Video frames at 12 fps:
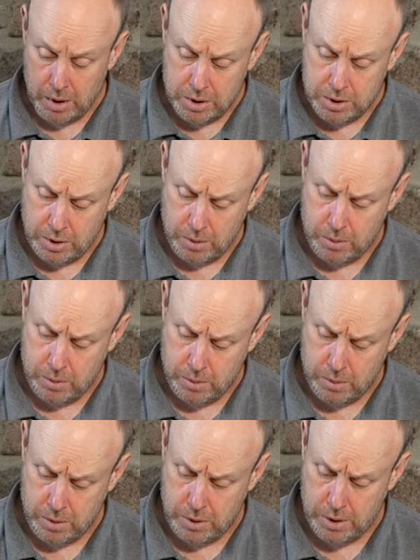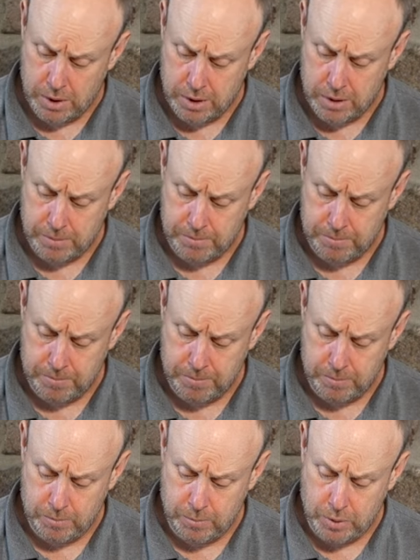So
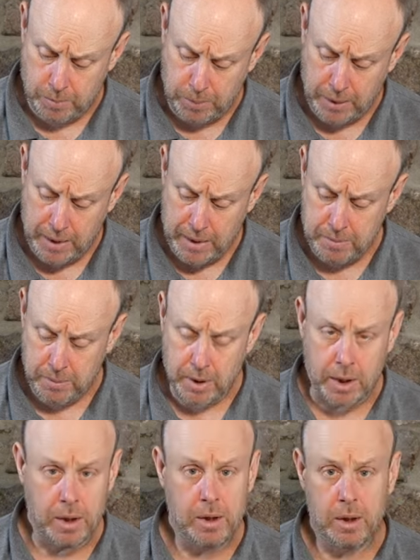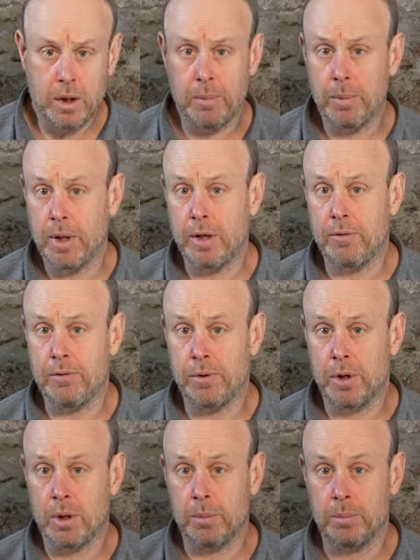the plain mead I made
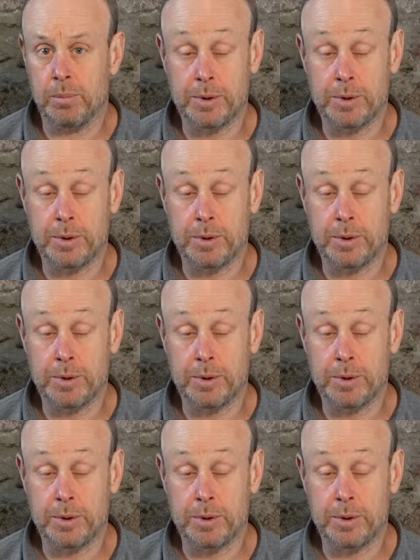from